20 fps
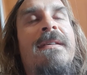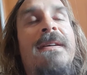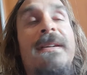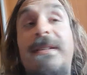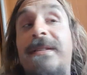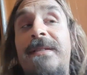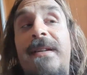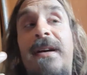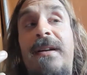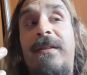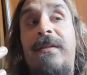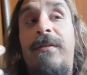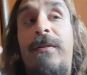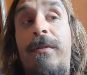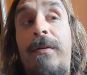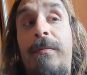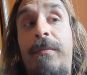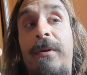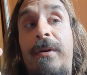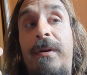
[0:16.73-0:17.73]
It's not
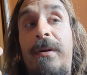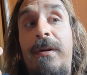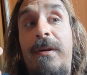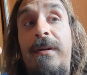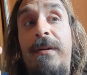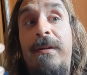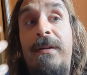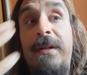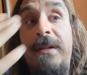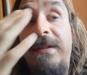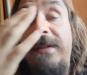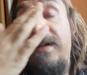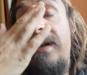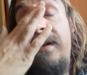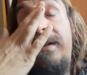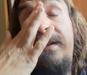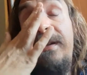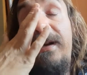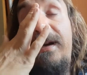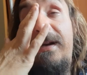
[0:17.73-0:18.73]
normal. It's
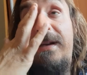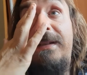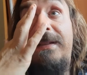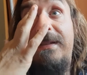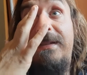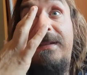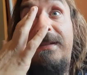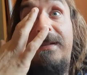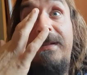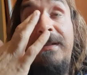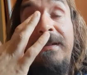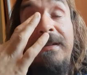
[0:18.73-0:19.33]
not nice.